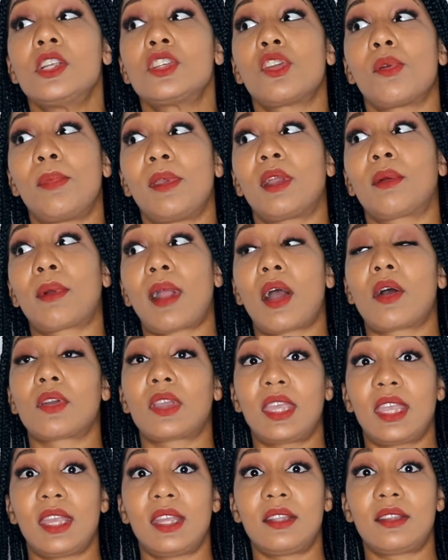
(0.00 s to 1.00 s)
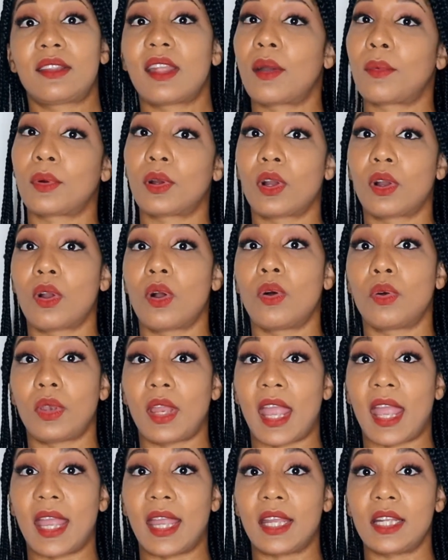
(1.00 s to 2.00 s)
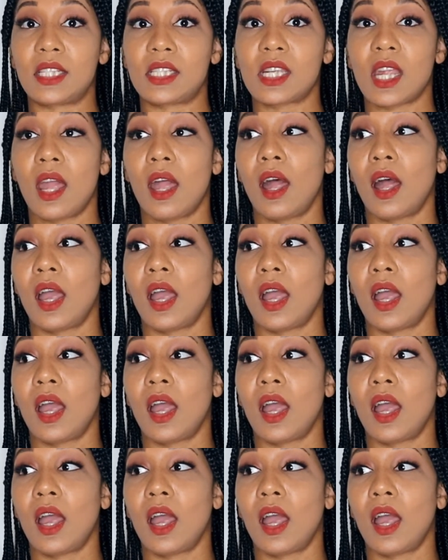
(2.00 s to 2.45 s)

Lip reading: to be around kids that were her own age,